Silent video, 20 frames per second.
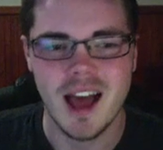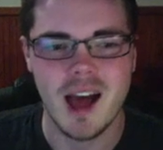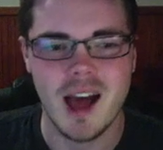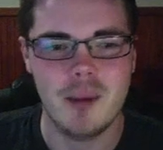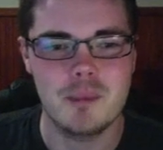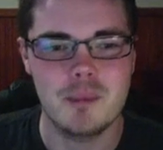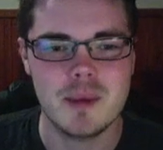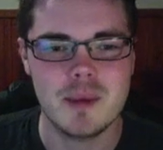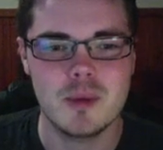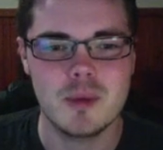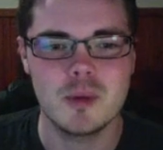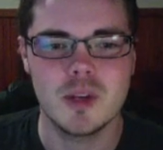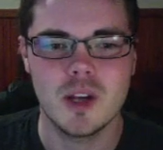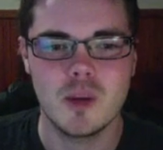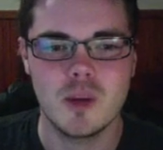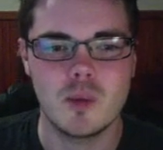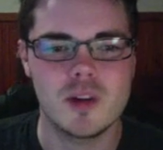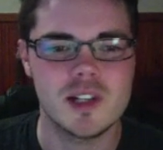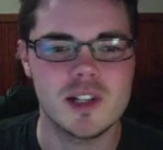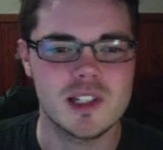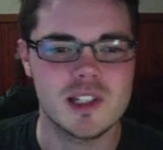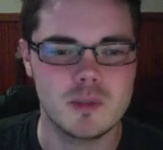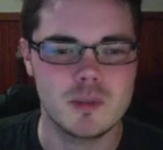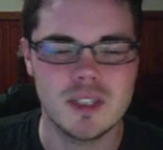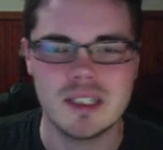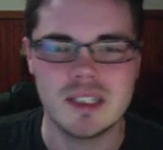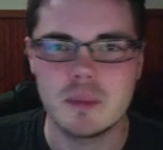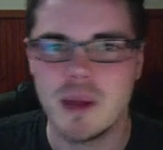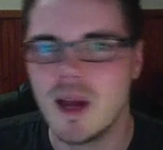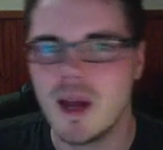People, you know, wanting to
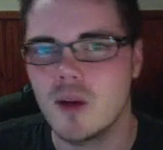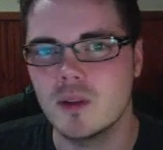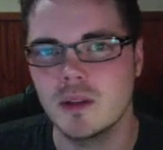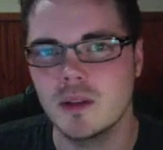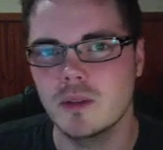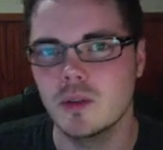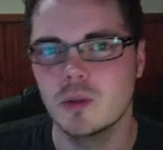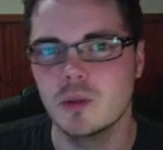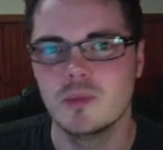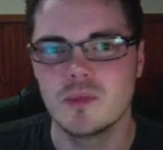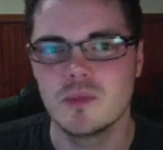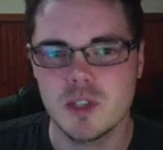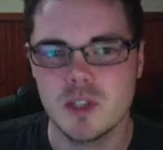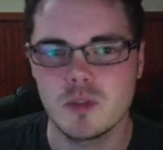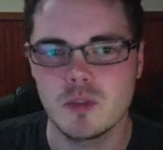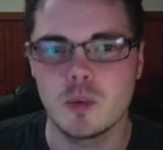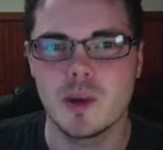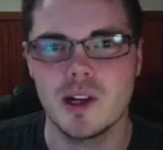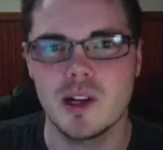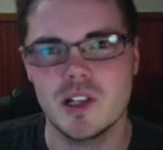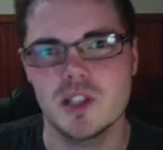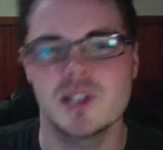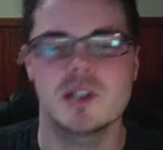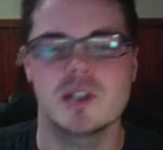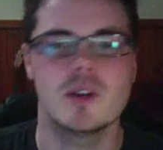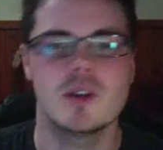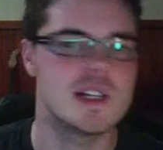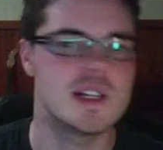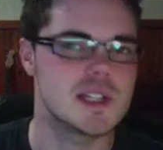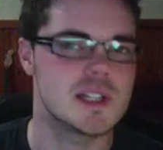really power level, Silver Branch is a
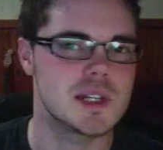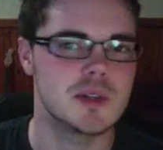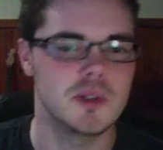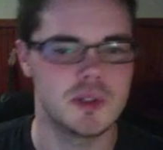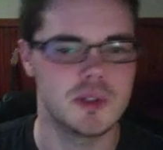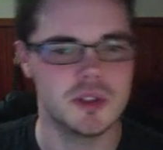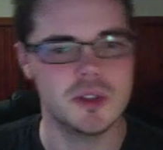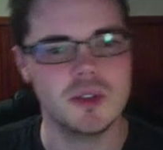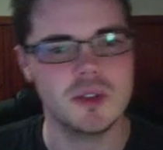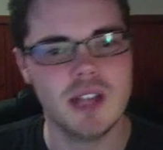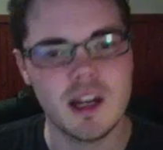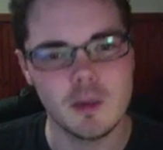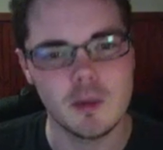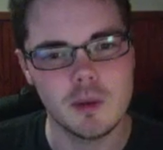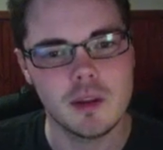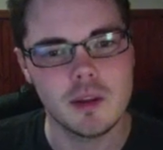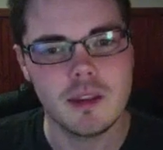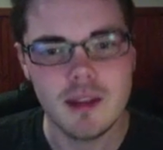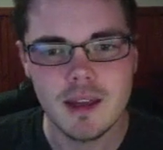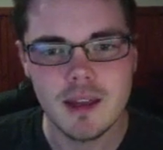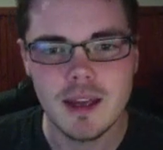great skill to do that with.